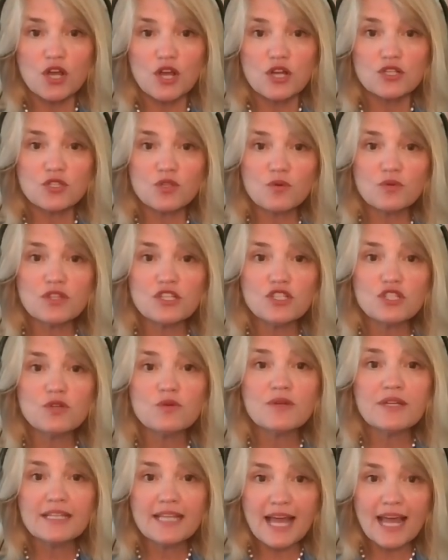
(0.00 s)
so that
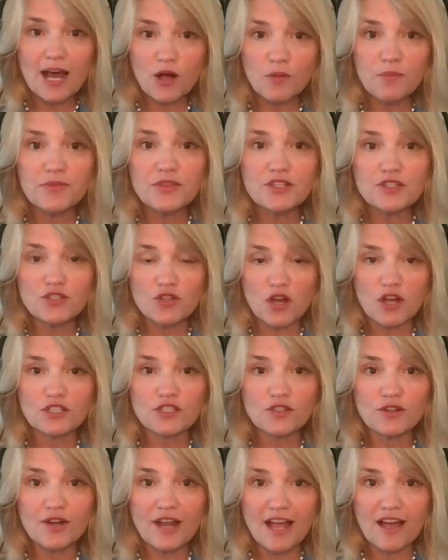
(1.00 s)
you can help the
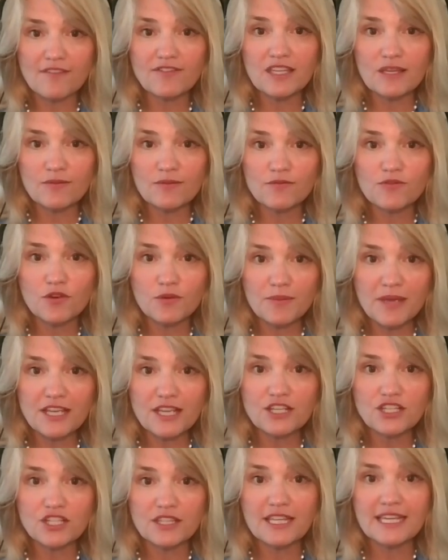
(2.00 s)
doctor have the
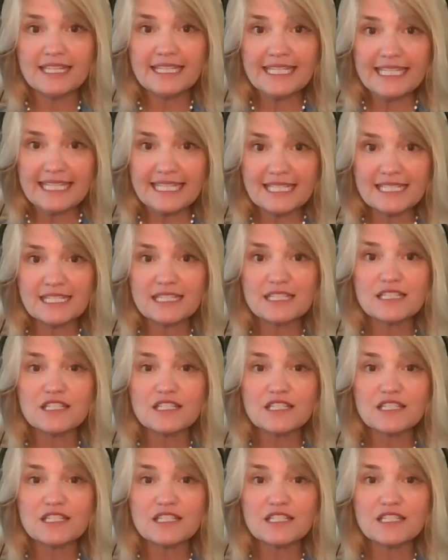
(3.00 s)
information they need